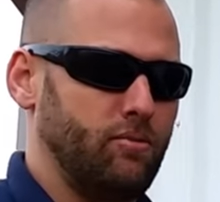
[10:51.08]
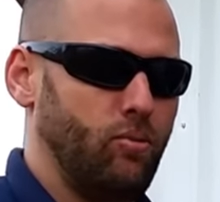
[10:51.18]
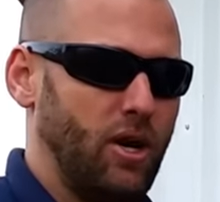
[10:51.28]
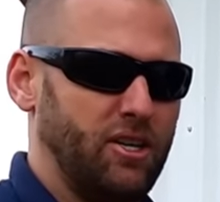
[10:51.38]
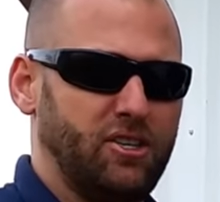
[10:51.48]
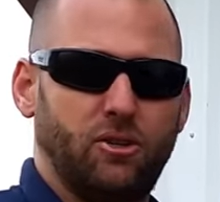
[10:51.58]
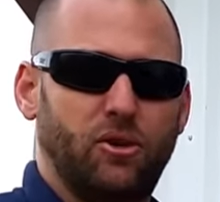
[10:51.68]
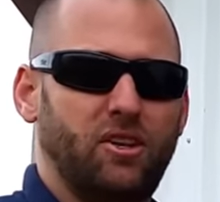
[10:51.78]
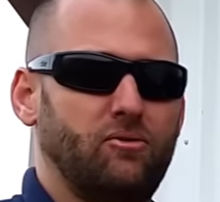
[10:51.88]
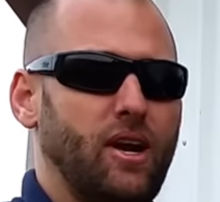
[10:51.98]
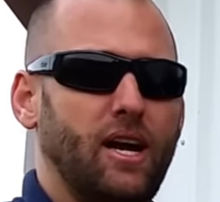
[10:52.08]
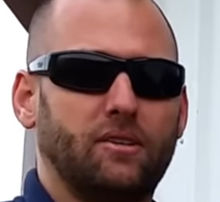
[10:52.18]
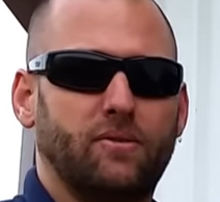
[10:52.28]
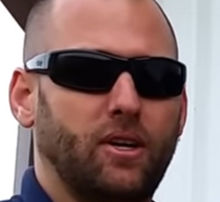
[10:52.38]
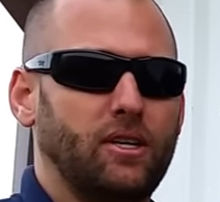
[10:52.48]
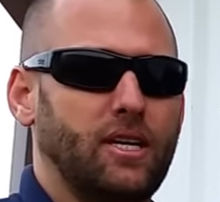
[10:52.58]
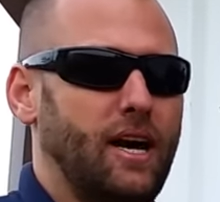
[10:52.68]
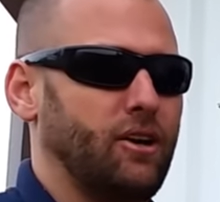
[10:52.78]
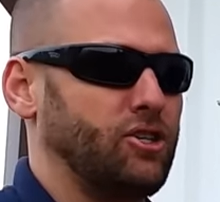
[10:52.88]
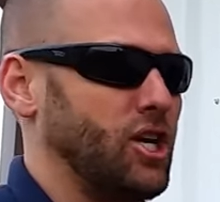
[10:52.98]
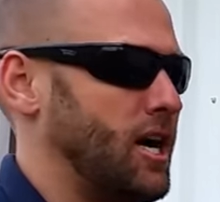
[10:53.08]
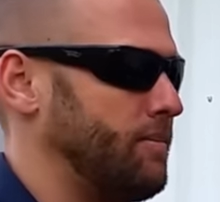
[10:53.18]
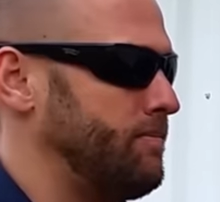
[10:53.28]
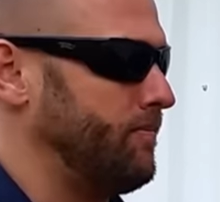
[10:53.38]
one to two of these rags for an entire job